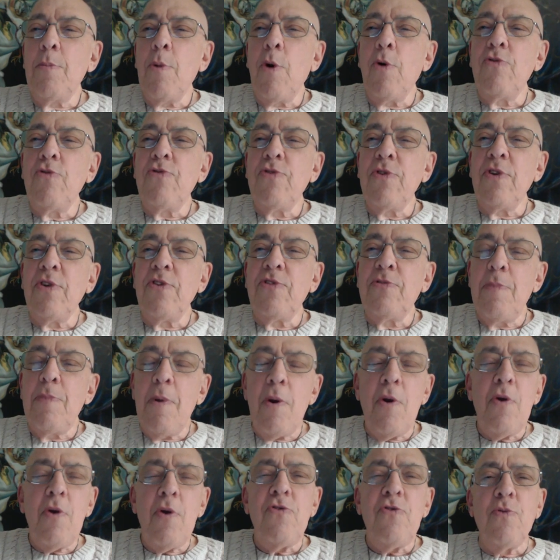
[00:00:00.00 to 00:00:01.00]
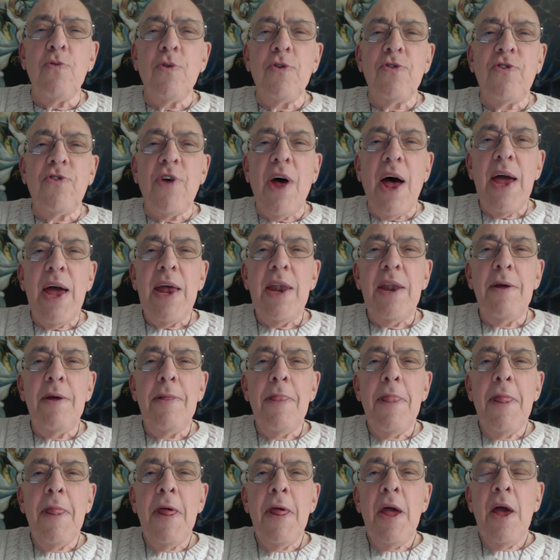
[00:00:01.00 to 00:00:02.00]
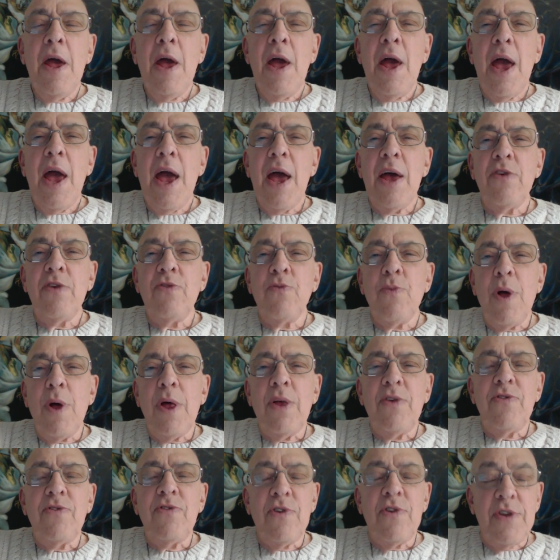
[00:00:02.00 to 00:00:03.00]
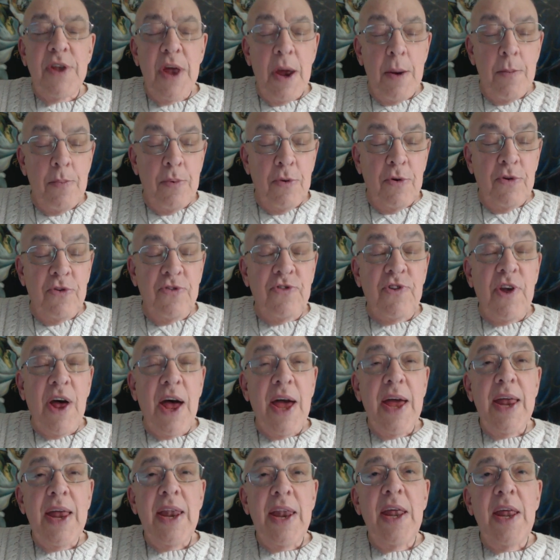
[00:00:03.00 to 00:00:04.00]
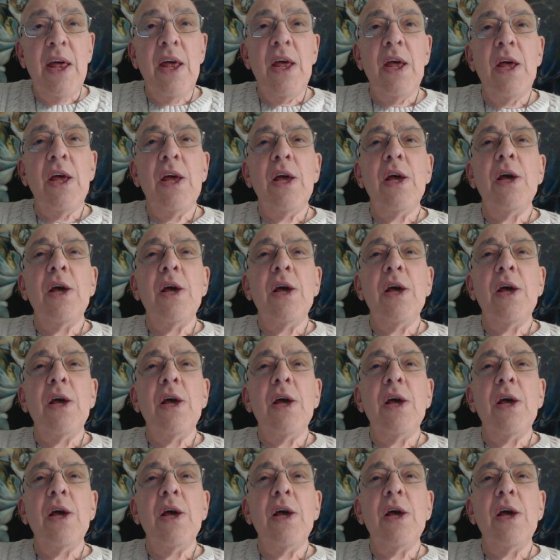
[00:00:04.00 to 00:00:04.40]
emotional, spiritual side, as well as the temporal side,